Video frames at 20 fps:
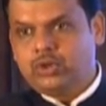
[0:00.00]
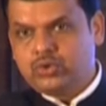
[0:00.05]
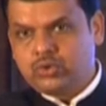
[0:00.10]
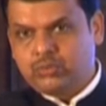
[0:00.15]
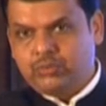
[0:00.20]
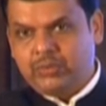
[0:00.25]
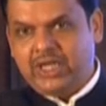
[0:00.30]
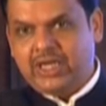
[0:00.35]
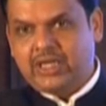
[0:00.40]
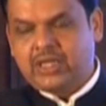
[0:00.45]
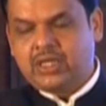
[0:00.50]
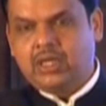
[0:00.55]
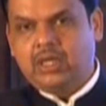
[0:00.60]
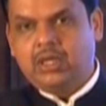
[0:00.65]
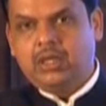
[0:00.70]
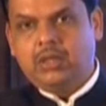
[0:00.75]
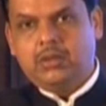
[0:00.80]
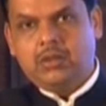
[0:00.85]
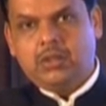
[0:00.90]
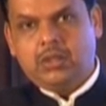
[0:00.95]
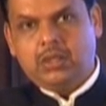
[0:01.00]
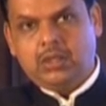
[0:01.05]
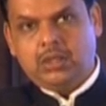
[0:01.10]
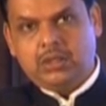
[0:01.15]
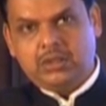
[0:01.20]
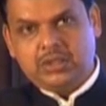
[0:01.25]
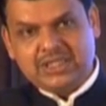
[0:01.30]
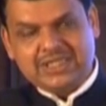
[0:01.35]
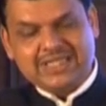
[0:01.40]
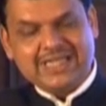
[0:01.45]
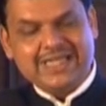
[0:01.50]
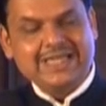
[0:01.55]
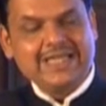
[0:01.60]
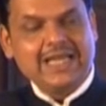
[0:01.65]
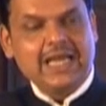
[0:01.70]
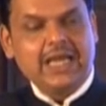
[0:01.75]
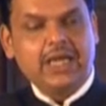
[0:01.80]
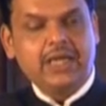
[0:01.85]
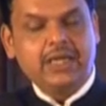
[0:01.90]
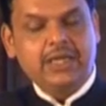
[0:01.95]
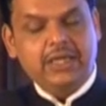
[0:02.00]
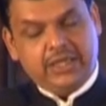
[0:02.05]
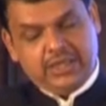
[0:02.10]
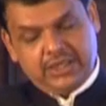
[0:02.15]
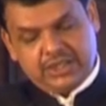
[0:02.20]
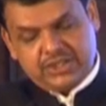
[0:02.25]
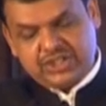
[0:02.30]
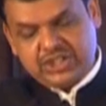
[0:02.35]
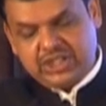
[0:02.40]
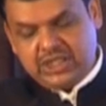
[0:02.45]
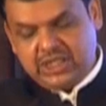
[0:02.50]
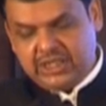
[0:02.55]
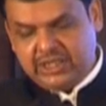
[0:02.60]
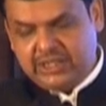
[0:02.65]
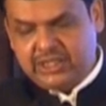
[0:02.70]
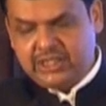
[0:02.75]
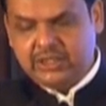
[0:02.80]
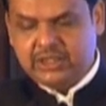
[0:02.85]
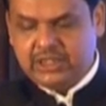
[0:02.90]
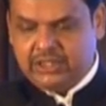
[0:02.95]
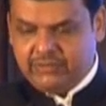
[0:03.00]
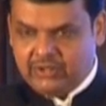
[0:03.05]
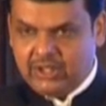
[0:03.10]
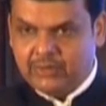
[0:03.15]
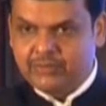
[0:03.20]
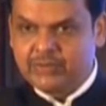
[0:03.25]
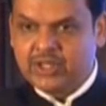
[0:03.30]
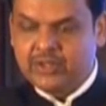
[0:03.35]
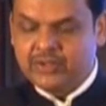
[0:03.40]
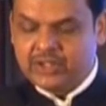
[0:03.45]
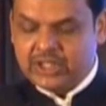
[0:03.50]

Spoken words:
to make this area industrially developed.